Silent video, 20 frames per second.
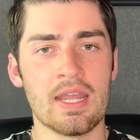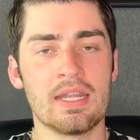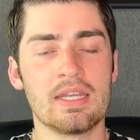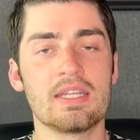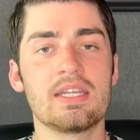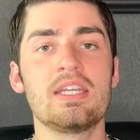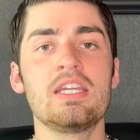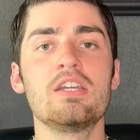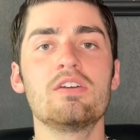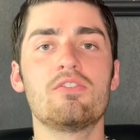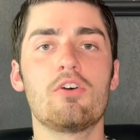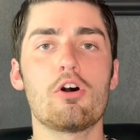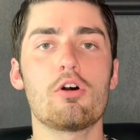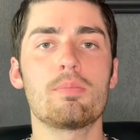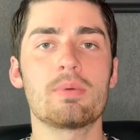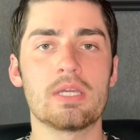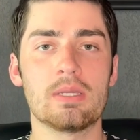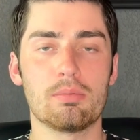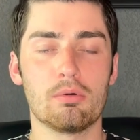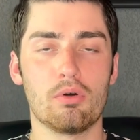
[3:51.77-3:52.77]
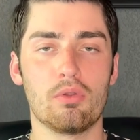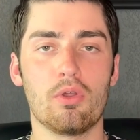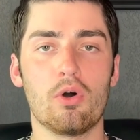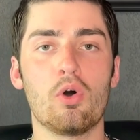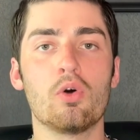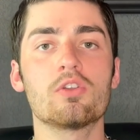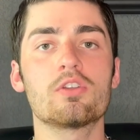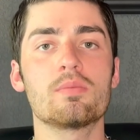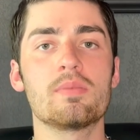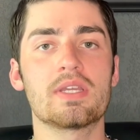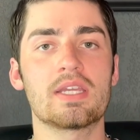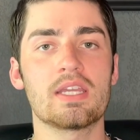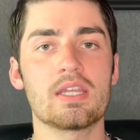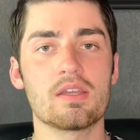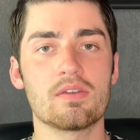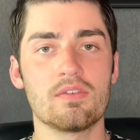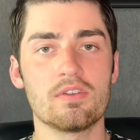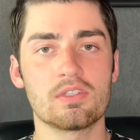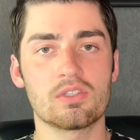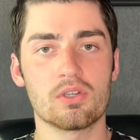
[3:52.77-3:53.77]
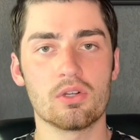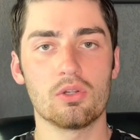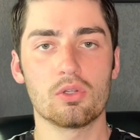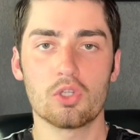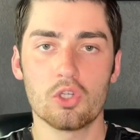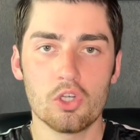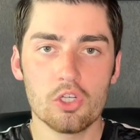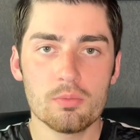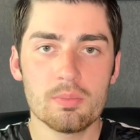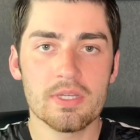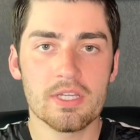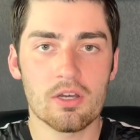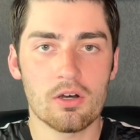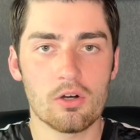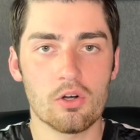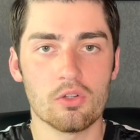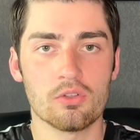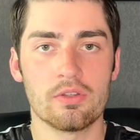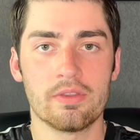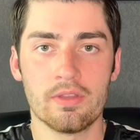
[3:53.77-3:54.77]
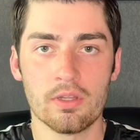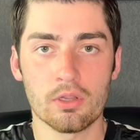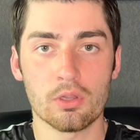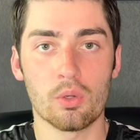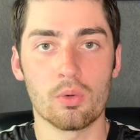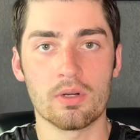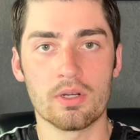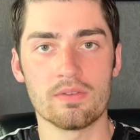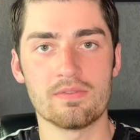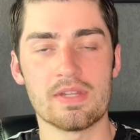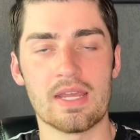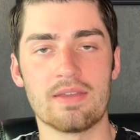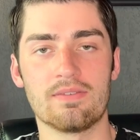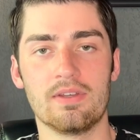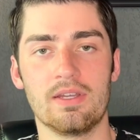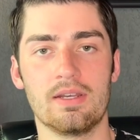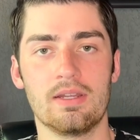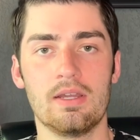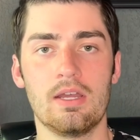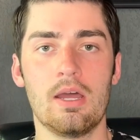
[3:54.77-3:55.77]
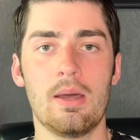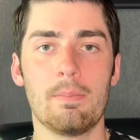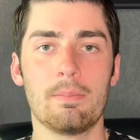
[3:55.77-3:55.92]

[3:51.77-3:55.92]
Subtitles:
and he of all people, the ultimate king of Israel, could be called the Lord of David.